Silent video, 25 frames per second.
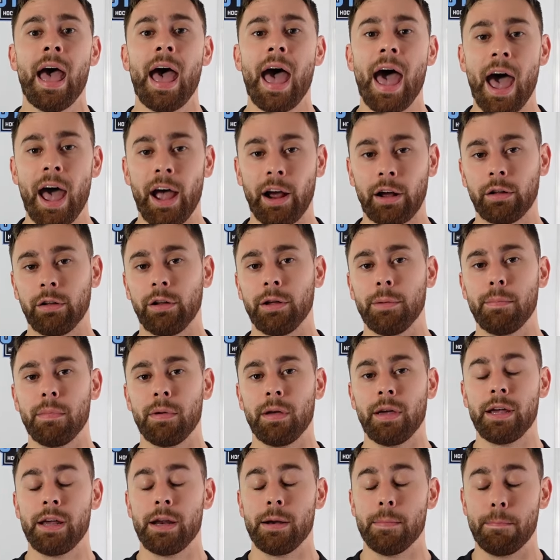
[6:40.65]

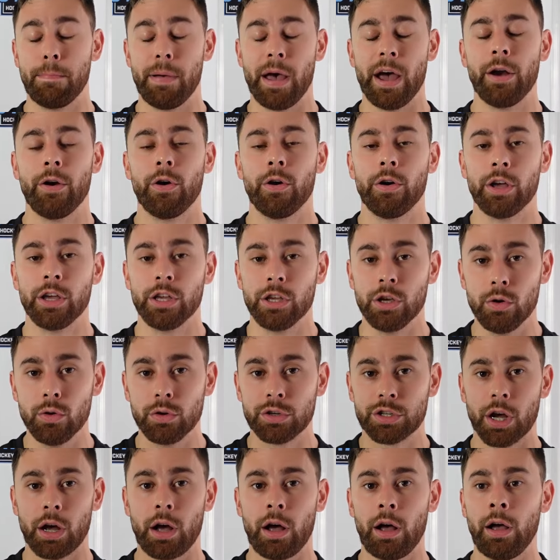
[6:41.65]
acclimate better to
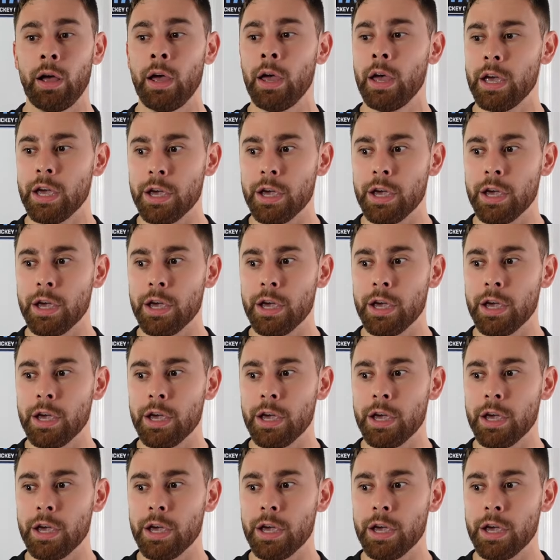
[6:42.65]
Utah.